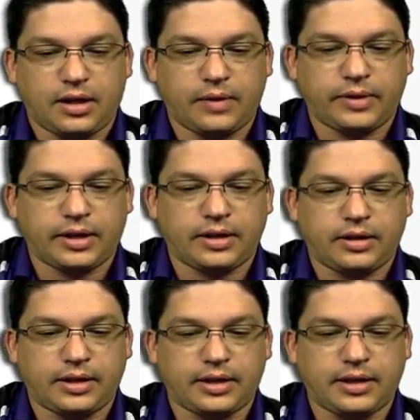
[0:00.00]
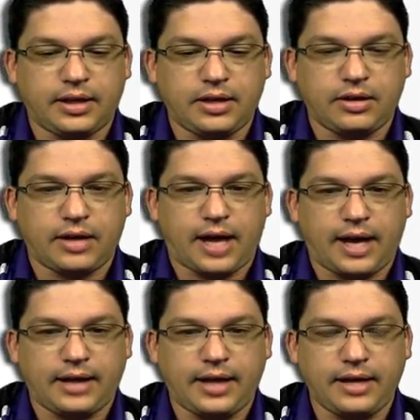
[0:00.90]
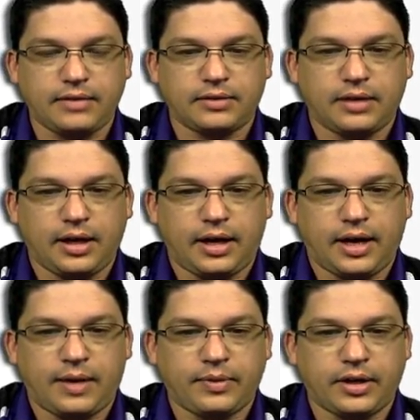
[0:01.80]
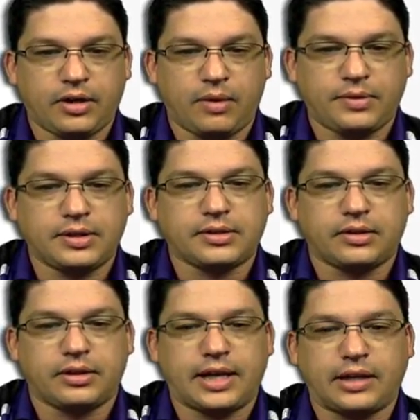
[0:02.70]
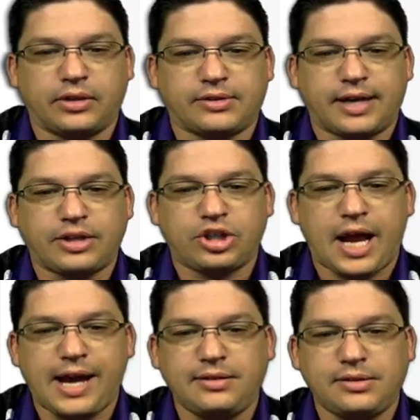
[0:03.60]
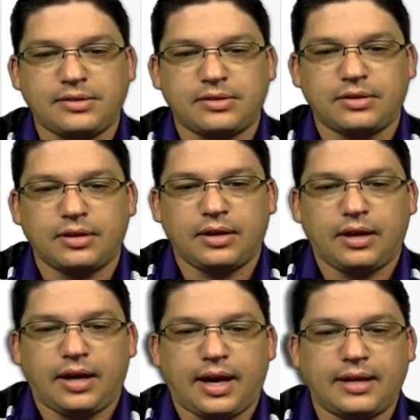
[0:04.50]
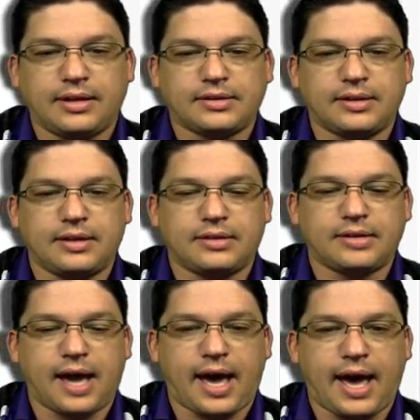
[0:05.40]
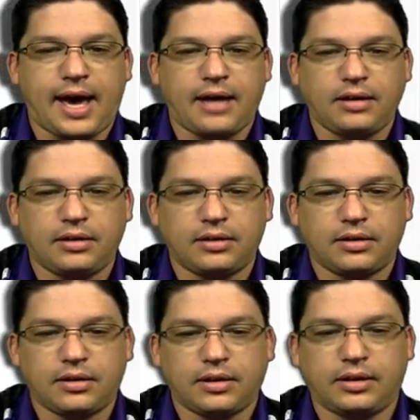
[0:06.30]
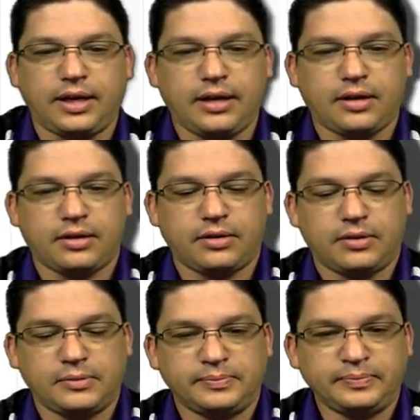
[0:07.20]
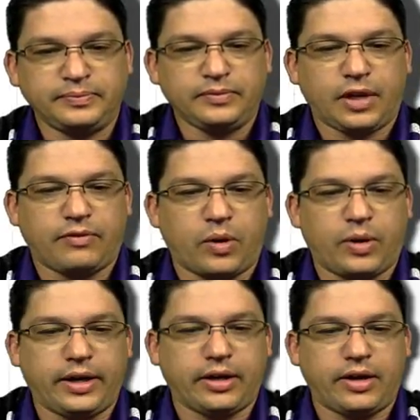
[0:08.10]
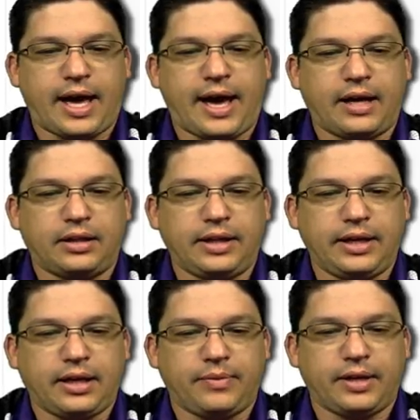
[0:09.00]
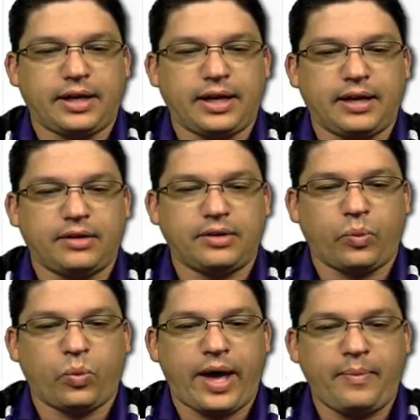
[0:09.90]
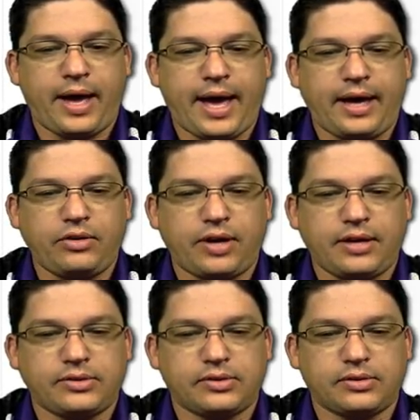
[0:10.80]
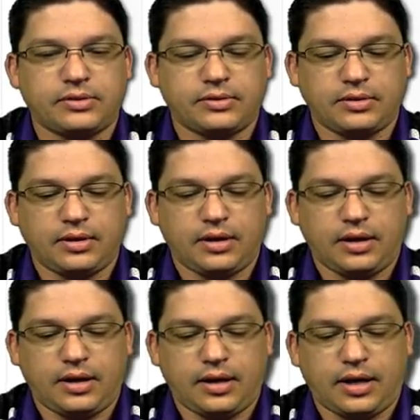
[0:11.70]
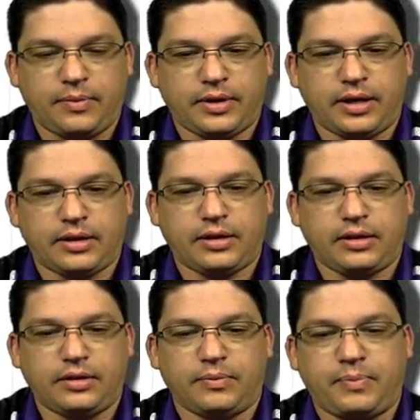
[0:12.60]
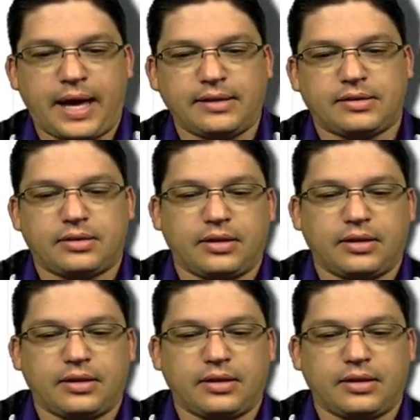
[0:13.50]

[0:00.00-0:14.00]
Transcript: I'm going to click here and highlight, and I'm going to go up to this little thing that looks like chains, and this is add the link. If I want to go to add a link, I'm going to hit web address. I'm going to paste